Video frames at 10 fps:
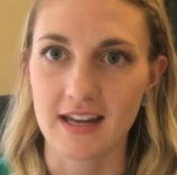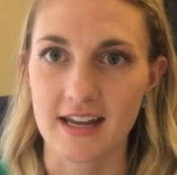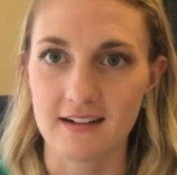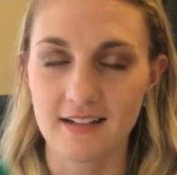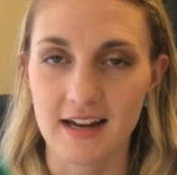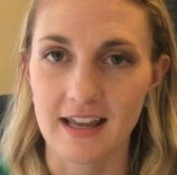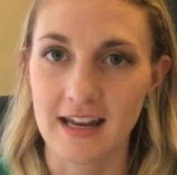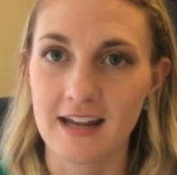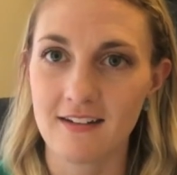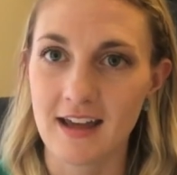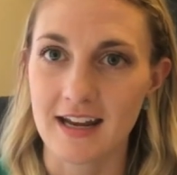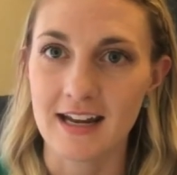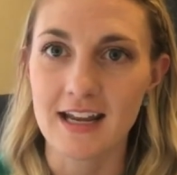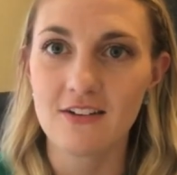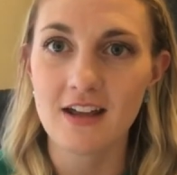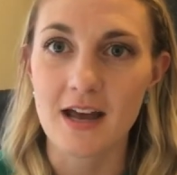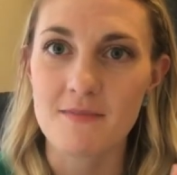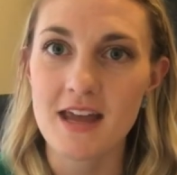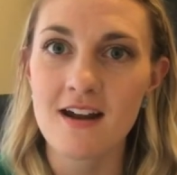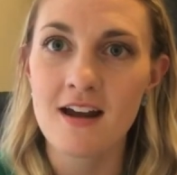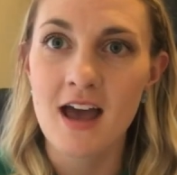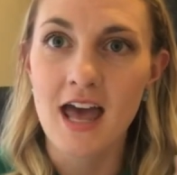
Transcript: I can handle it. I can handle it. I can handle it. I'm there.